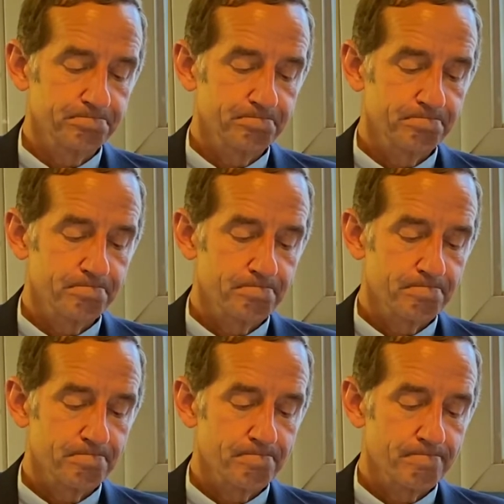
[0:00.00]

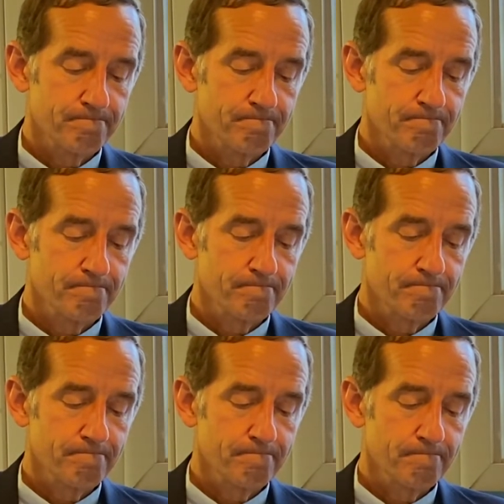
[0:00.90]

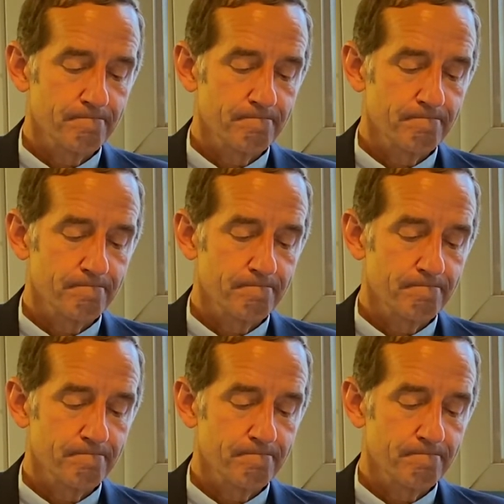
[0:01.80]
No one is speaking in this clip.